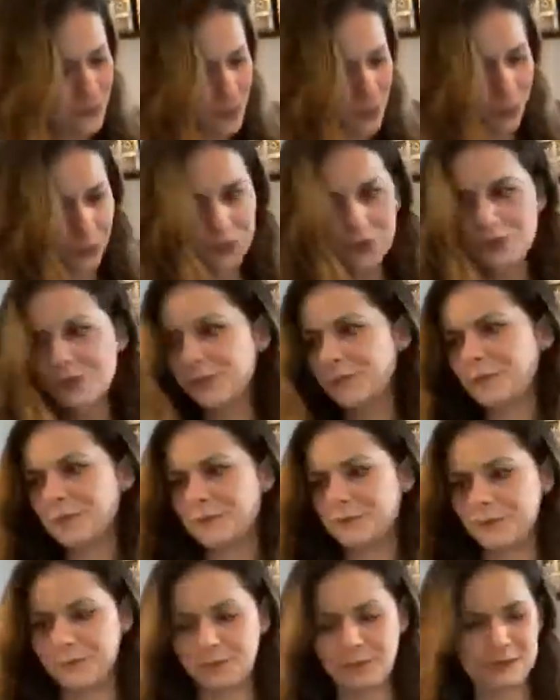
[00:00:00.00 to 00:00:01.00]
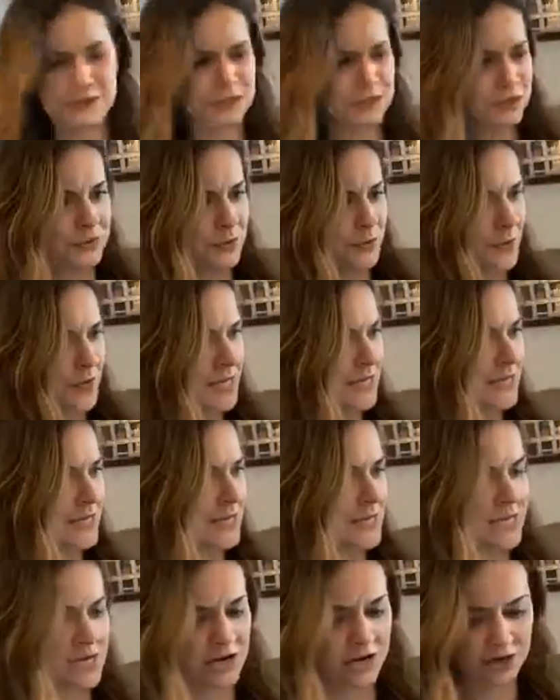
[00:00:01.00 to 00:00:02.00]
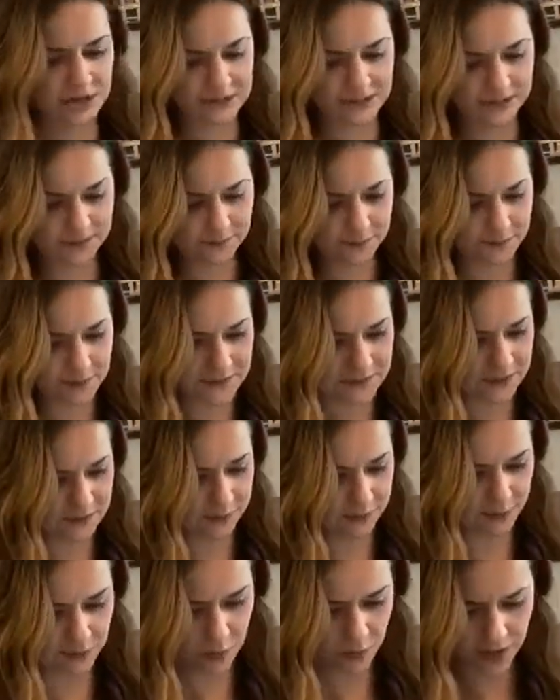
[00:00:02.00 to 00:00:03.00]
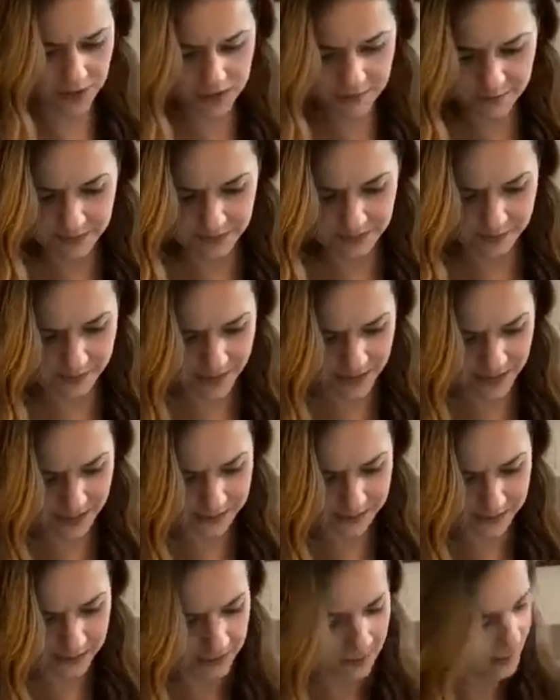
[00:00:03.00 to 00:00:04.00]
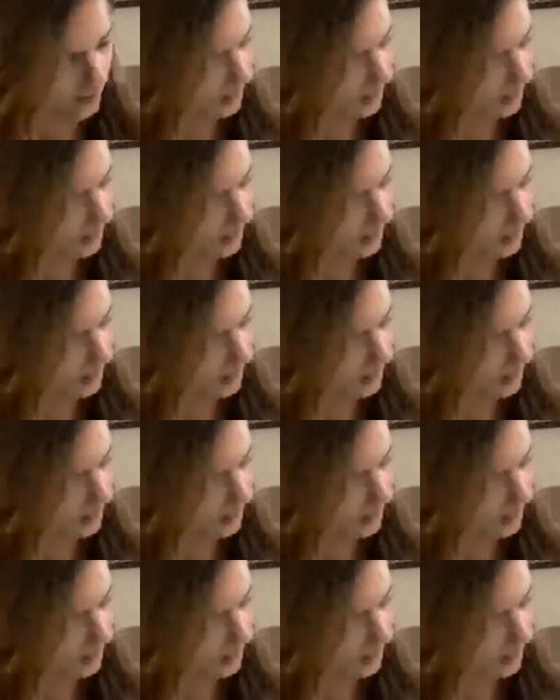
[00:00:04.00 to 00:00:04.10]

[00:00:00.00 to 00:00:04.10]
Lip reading: What have you been doing in here? It's a quite a big mess.